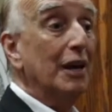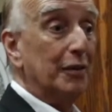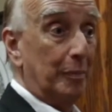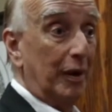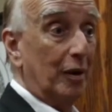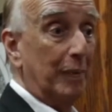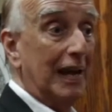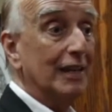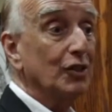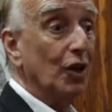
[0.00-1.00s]
The pair of
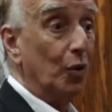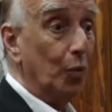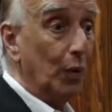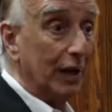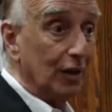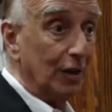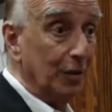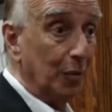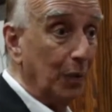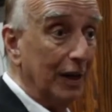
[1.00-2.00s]
pants go wiggle,
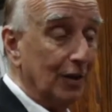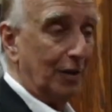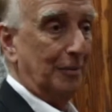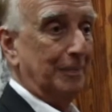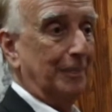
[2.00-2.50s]
wiggle.